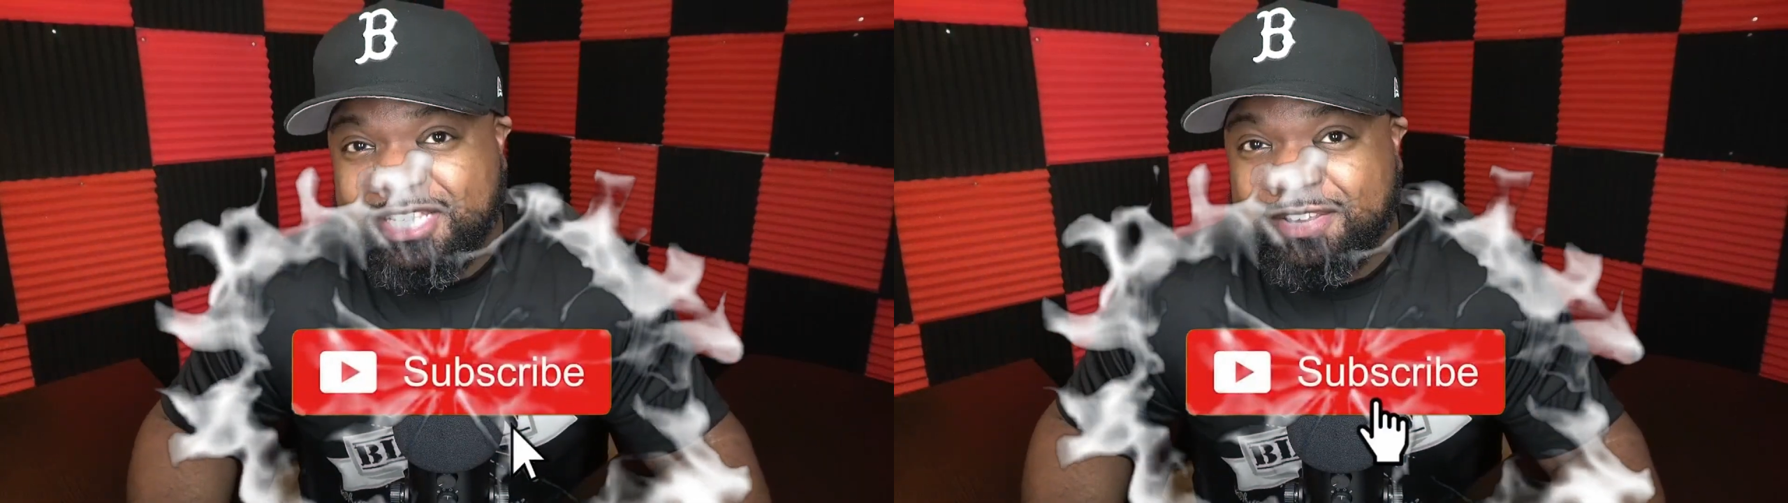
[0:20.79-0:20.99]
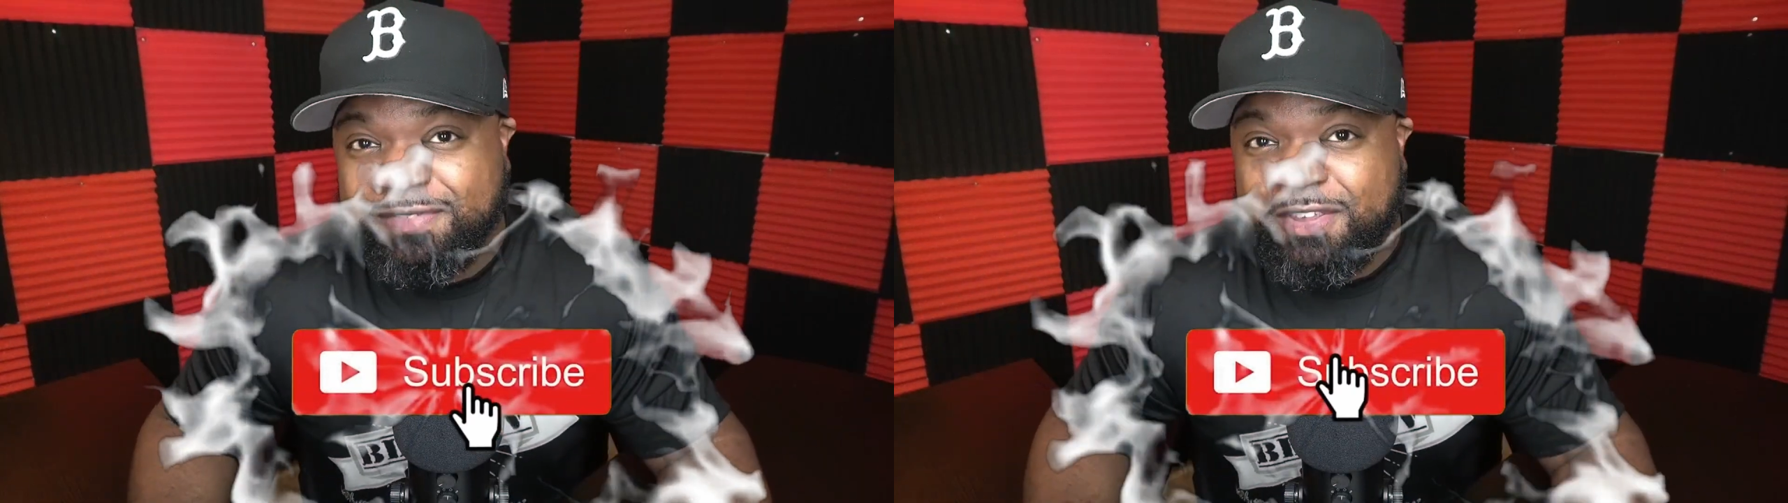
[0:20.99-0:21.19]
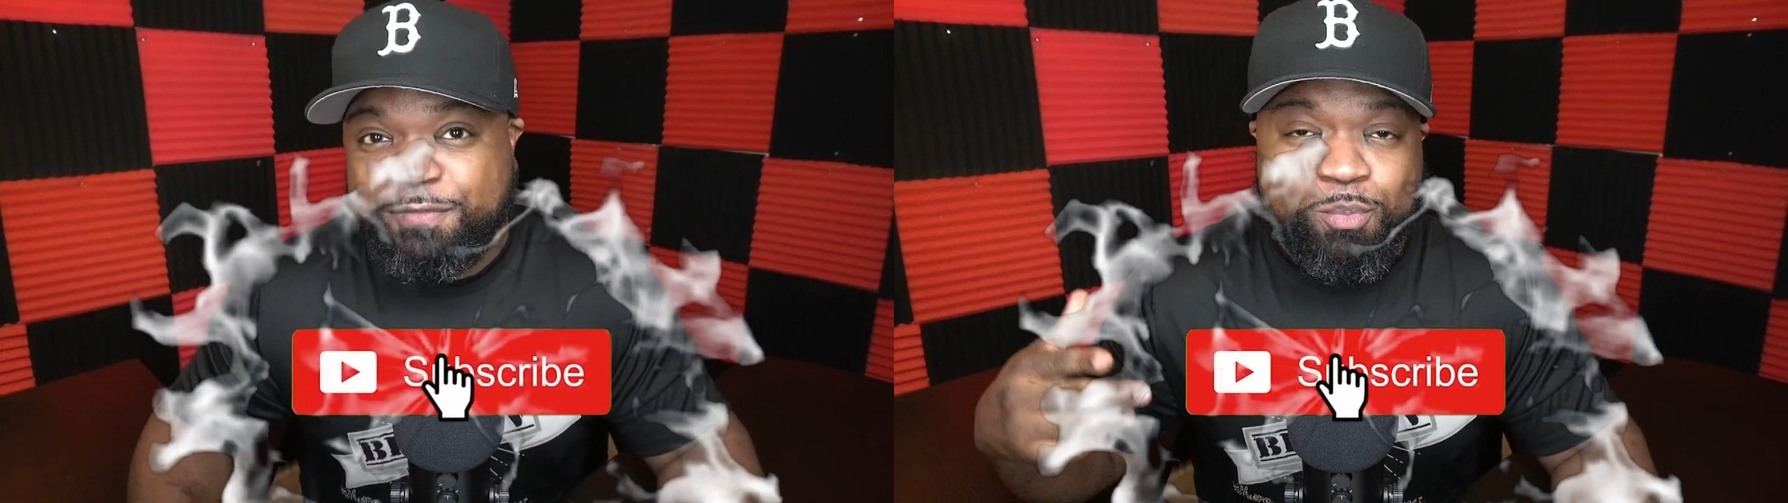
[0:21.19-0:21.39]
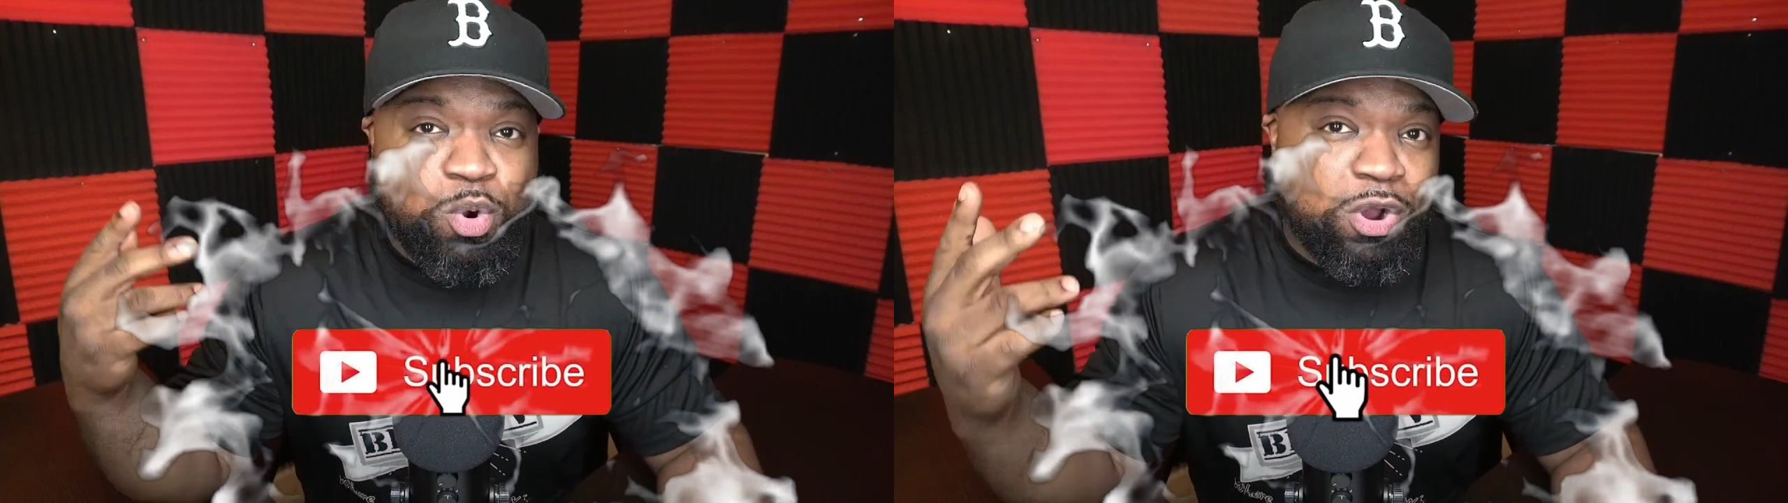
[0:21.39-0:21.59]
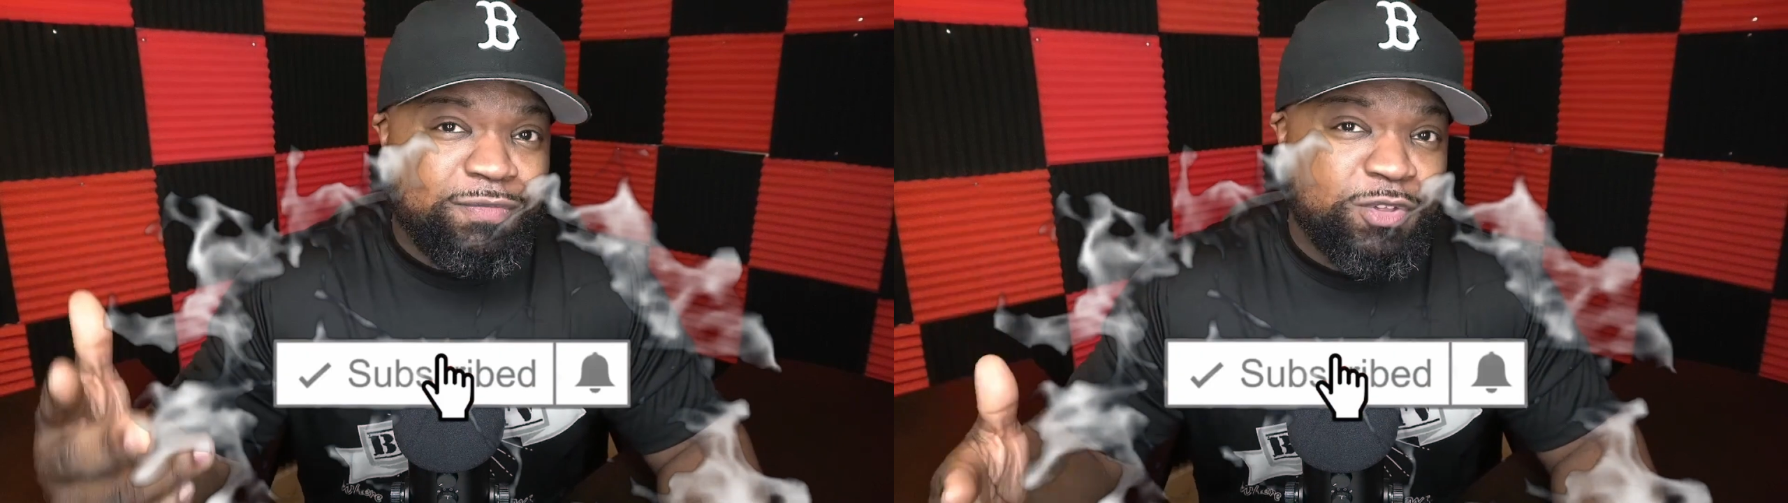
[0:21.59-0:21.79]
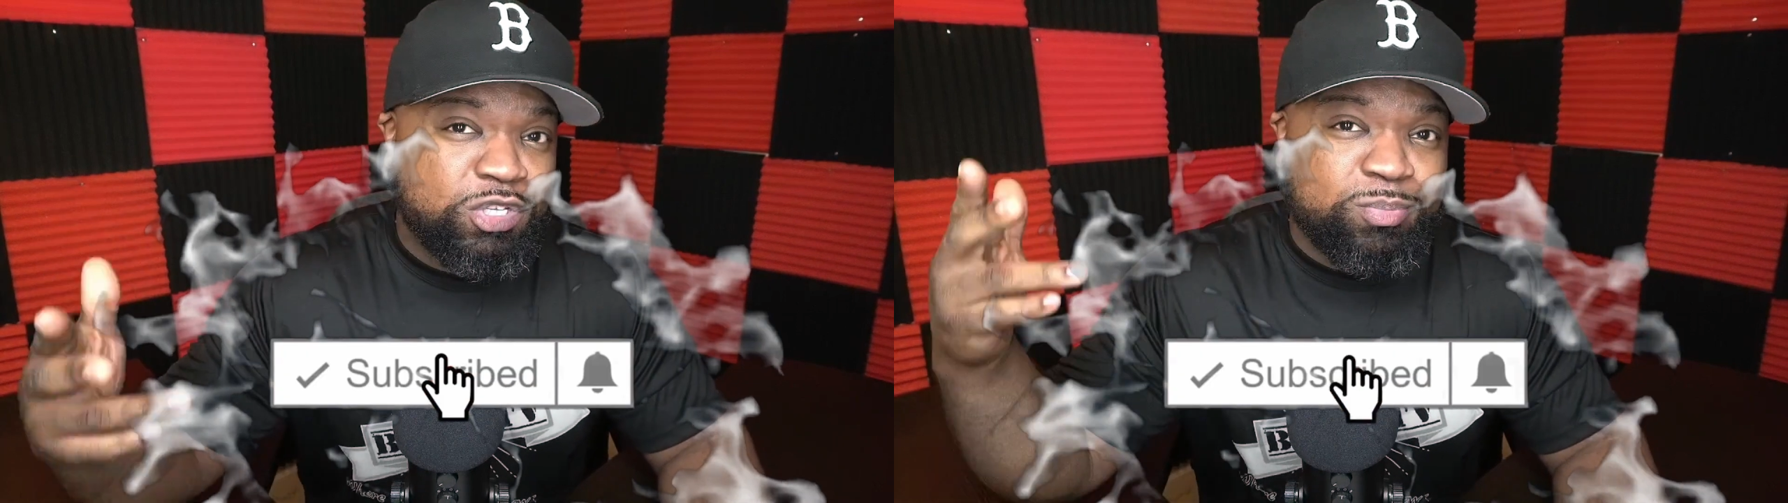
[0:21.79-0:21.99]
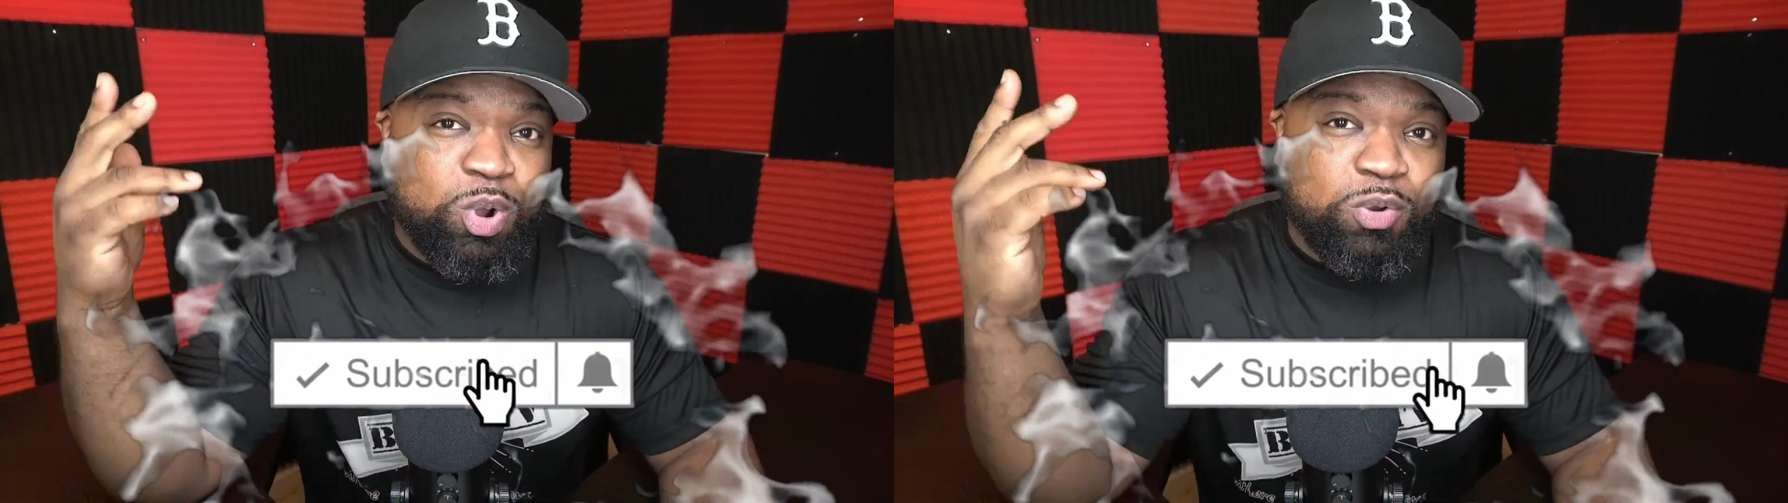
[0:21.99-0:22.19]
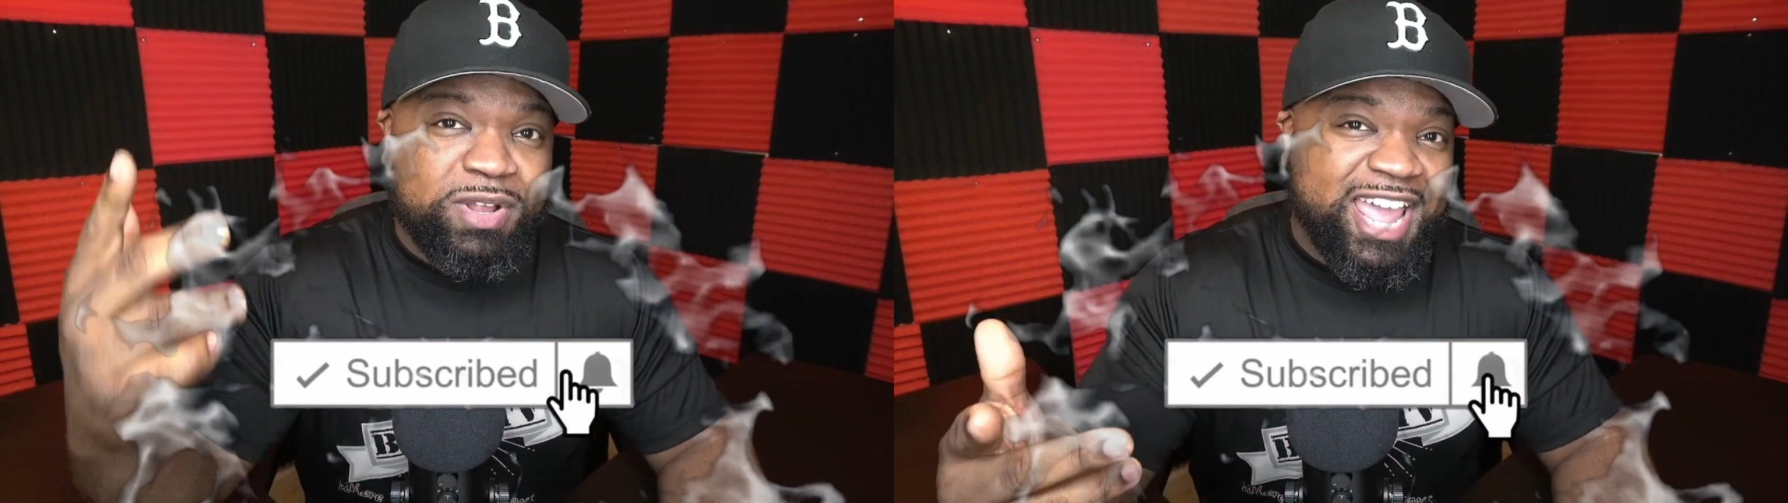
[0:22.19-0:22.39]
TV for more reviews,
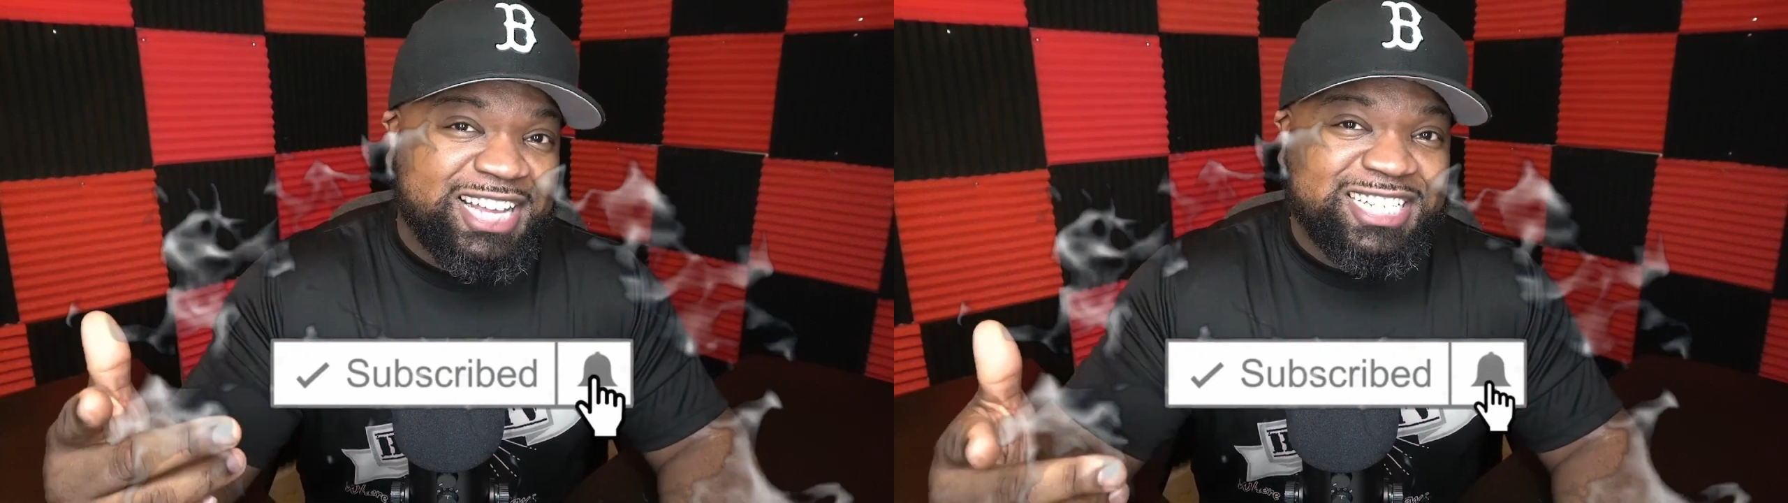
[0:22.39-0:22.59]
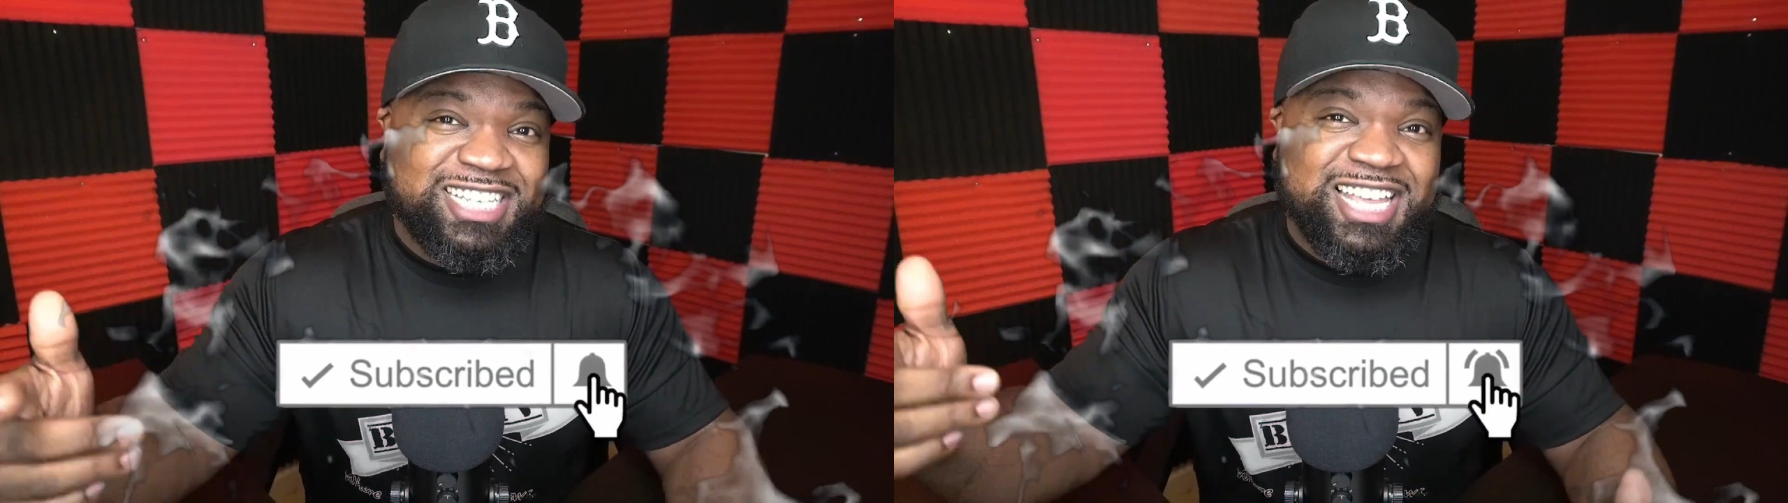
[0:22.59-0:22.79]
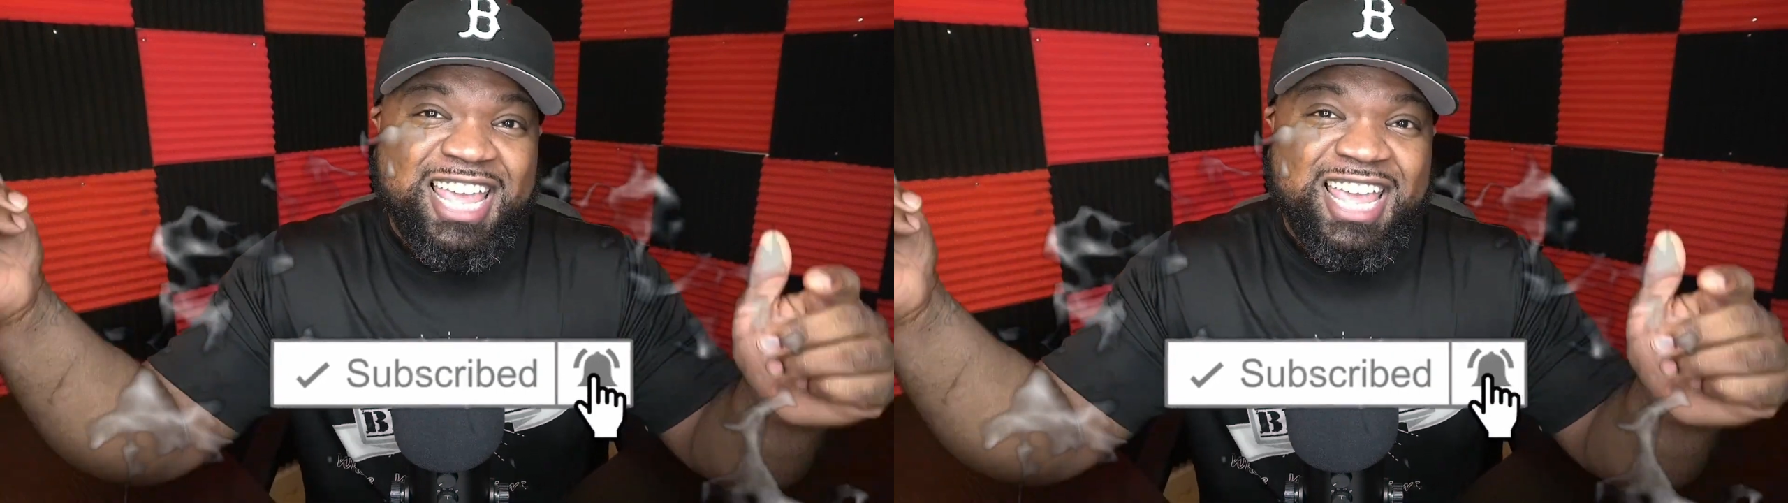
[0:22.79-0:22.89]
more reactions.